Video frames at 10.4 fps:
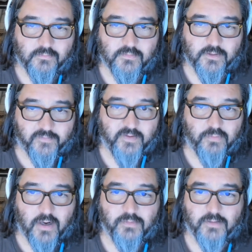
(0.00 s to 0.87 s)
solving
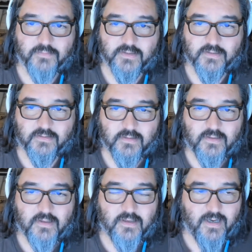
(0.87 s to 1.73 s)
problems.
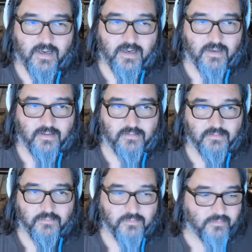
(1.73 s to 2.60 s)

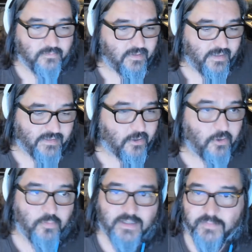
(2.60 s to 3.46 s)
And it's
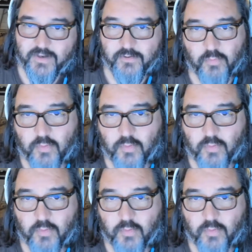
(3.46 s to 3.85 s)
always better to